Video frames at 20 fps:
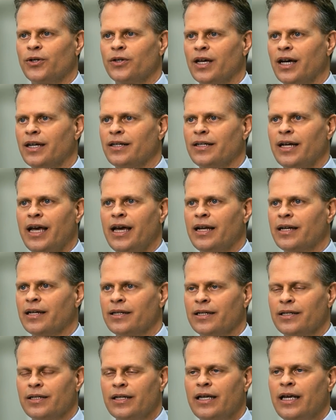that date,
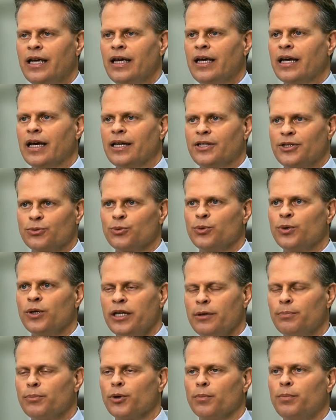and it has
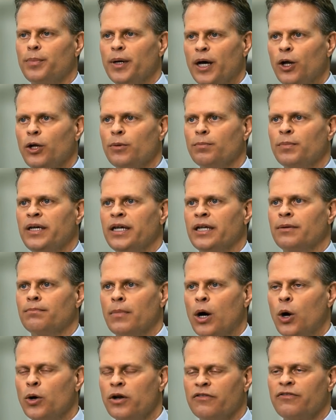really propelled me and
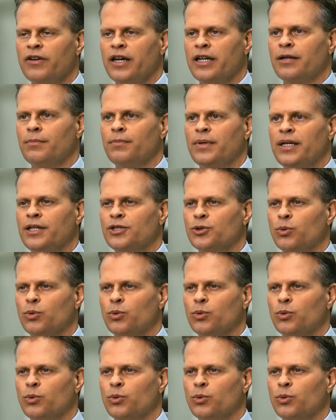motivated me.